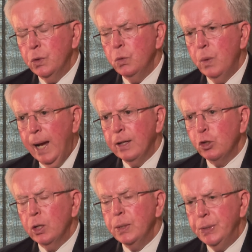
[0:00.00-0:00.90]
to
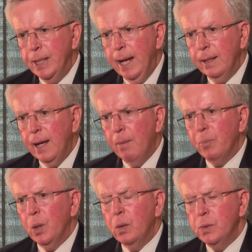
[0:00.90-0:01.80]
actually stand
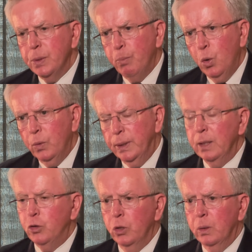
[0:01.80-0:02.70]
up and support
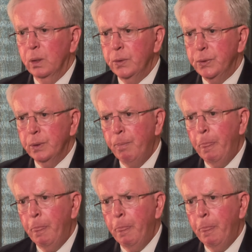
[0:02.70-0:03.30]
their journalists,